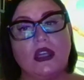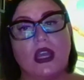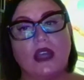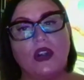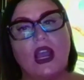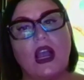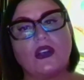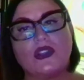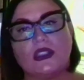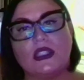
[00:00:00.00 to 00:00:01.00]
and you're
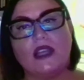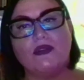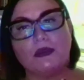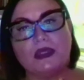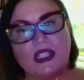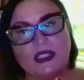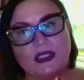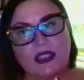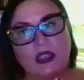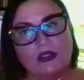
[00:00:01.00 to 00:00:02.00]
actually
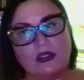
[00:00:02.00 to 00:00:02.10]
replacing it.